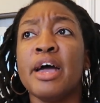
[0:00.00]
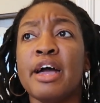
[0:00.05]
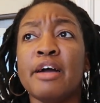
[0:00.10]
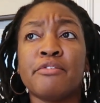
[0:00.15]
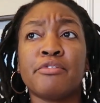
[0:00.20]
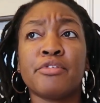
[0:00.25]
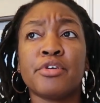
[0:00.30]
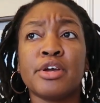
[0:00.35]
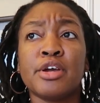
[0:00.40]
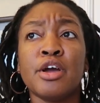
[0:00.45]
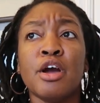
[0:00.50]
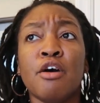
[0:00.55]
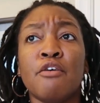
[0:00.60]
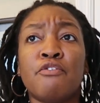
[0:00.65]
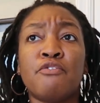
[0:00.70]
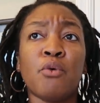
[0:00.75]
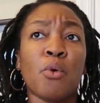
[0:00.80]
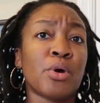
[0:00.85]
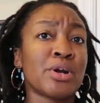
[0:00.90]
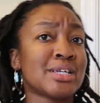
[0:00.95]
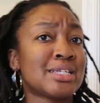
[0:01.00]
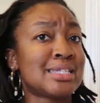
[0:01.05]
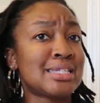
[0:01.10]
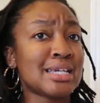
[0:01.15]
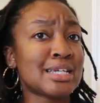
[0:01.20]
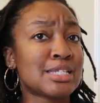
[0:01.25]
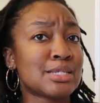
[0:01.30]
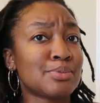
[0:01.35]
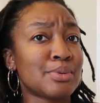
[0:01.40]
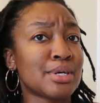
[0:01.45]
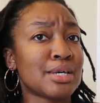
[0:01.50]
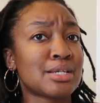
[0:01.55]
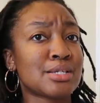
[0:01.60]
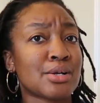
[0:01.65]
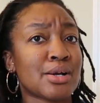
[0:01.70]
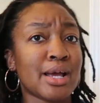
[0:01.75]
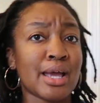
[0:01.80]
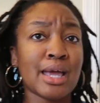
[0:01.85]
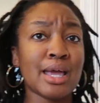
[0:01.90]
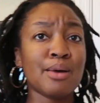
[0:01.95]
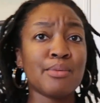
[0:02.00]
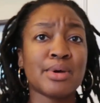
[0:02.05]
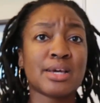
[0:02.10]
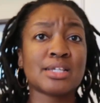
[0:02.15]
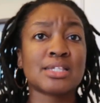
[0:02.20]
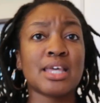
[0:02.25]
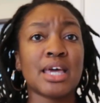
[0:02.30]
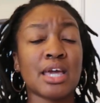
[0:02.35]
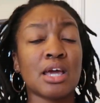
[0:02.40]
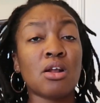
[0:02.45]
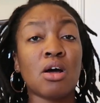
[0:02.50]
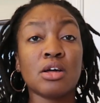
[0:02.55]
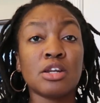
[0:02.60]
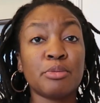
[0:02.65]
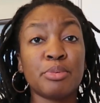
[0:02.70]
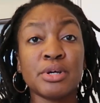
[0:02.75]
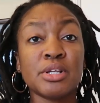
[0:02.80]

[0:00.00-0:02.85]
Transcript: every 4 to 6 weeks or 8 weeks. Like, it all